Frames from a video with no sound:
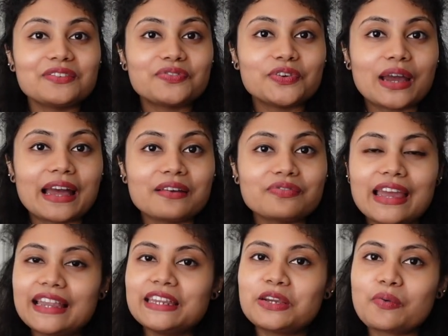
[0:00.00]
if you
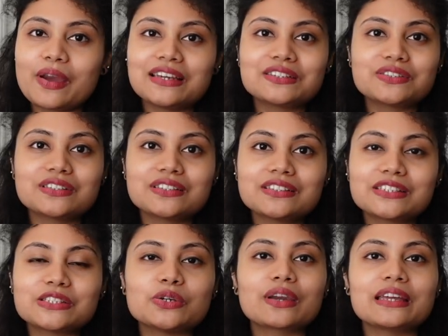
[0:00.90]
have any
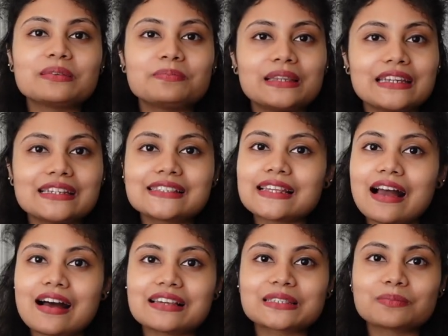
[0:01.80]
questions you can please
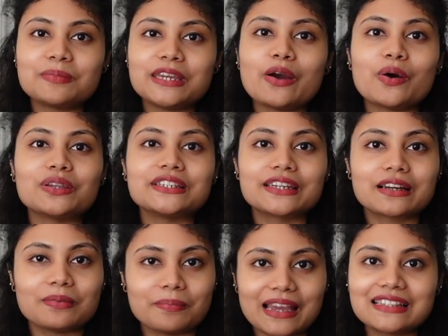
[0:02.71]
ask me on the
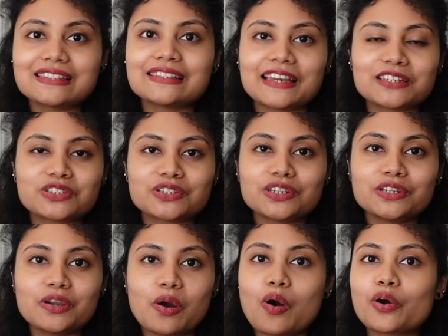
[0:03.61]
comment
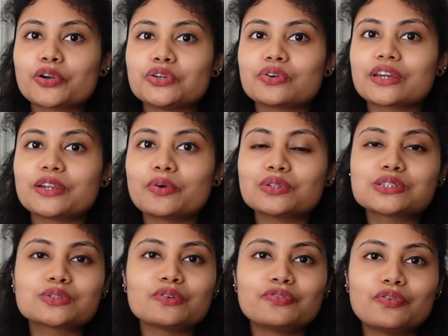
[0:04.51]
section or you can
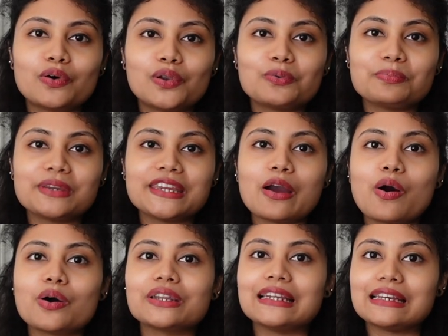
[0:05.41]
also follow me
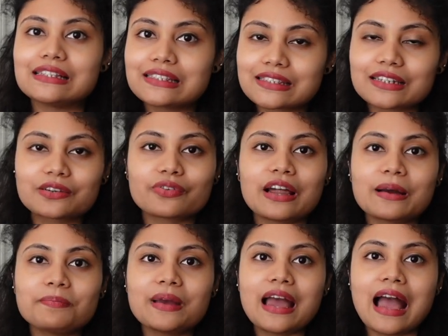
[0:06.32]
on
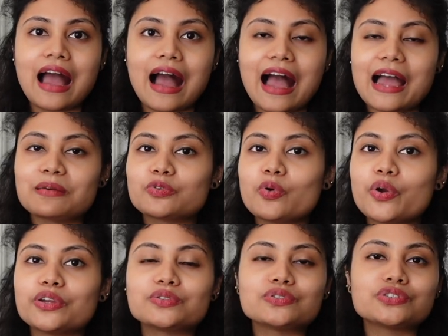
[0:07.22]
Instagram I'm
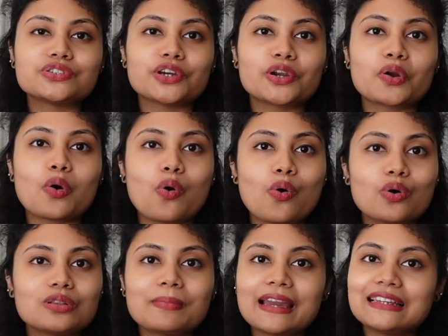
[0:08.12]
going to share
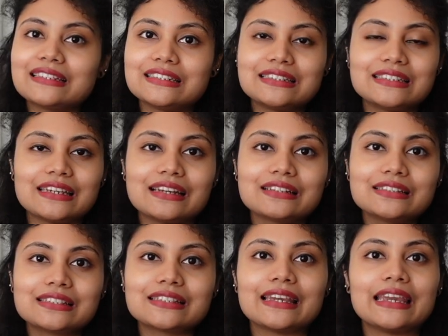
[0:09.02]
all my
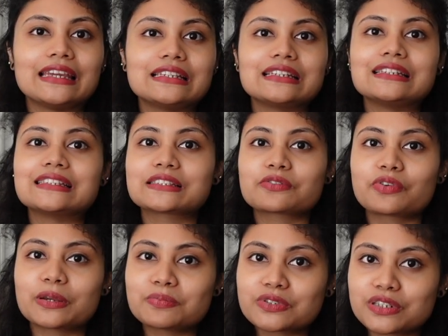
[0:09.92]
details in the
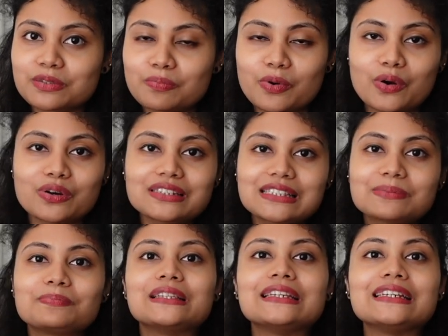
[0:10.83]
description
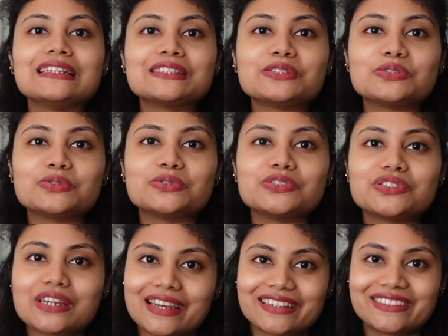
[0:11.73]
box. Please do
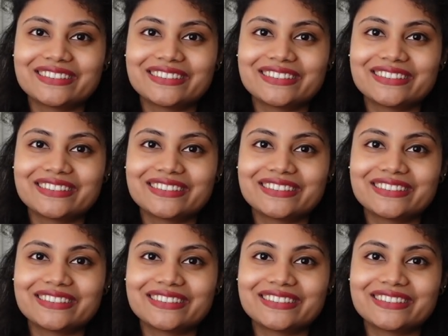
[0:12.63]
check.